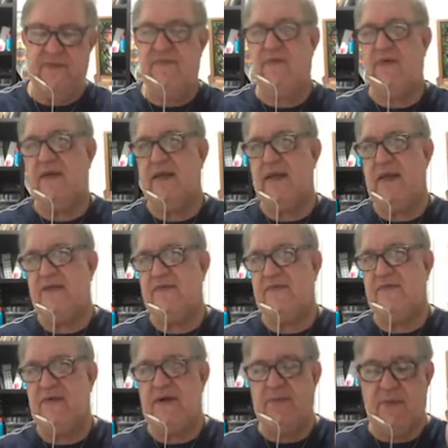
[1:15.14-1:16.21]
for the case
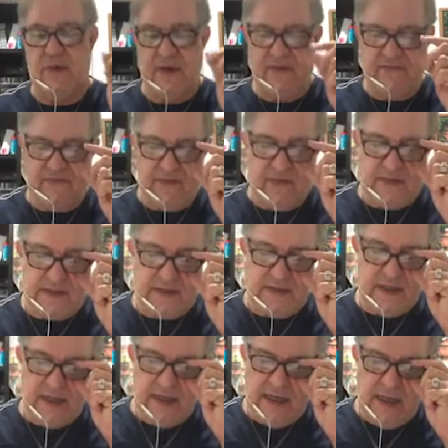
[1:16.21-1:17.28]
of harmonic fields.
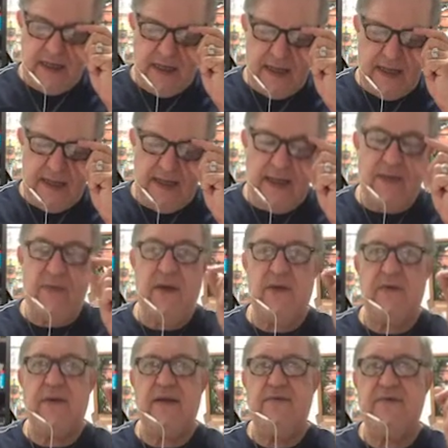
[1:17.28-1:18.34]
Then we are
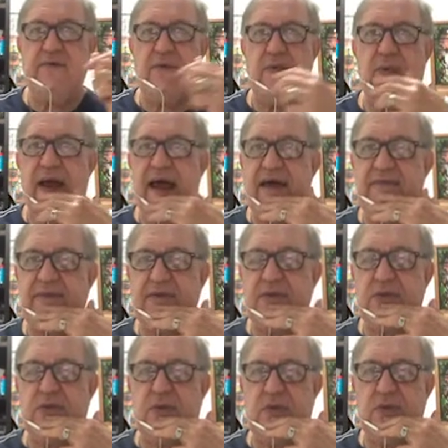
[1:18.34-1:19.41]
going to derive a
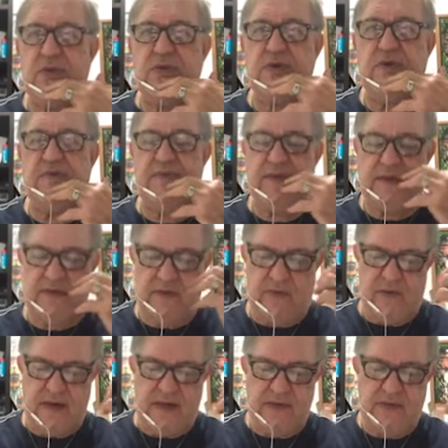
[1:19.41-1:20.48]
solution of this
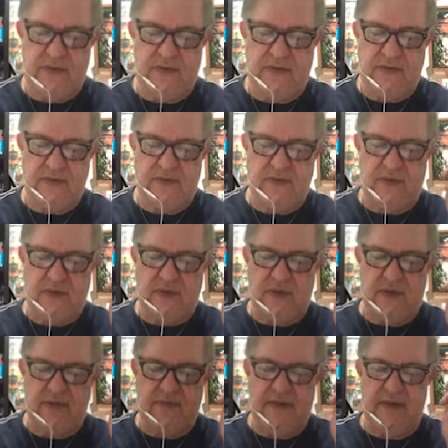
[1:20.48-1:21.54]
equation, which is
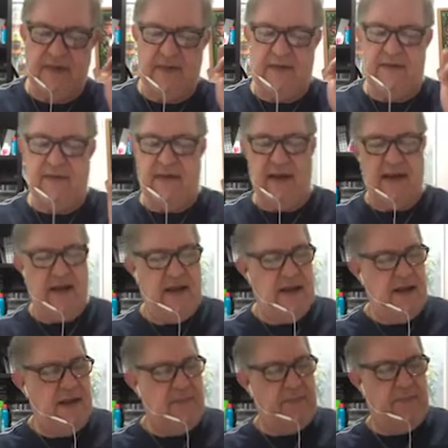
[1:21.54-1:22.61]
going to be the
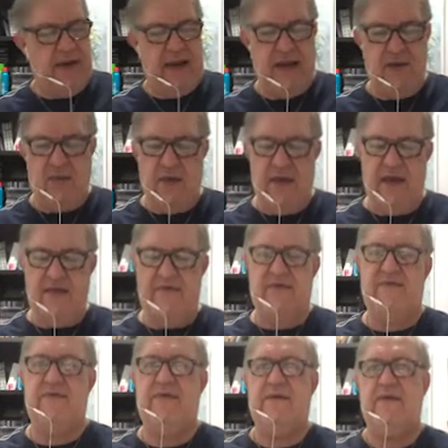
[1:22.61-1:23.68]
plane
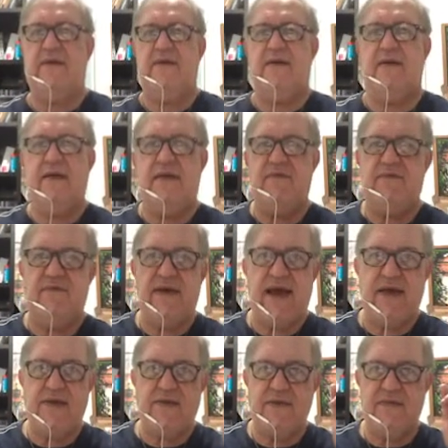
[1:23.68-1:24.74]
wave in
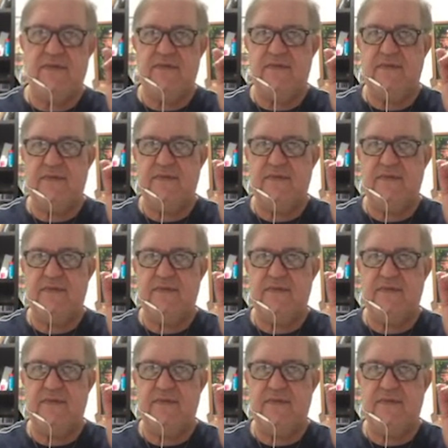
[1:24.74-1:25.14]
vacuum,